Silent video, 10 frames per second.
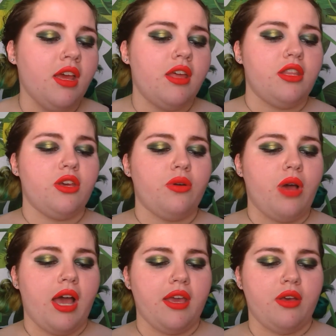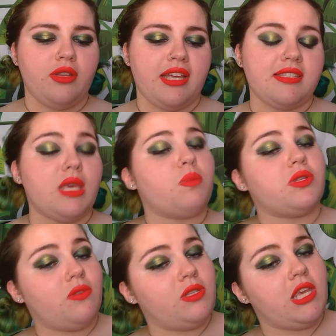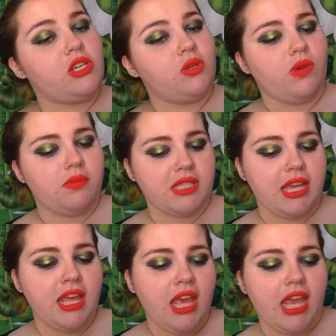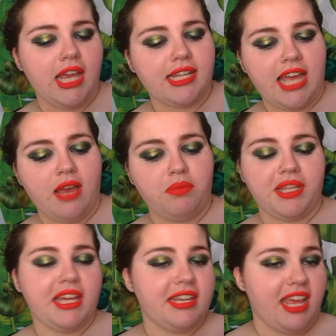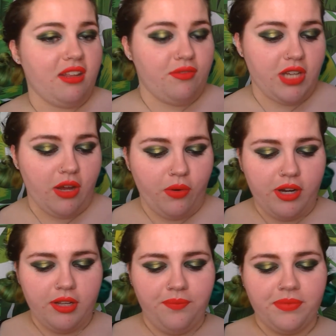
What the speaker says: the Ohio Landscape Association website, and at plantnative.org.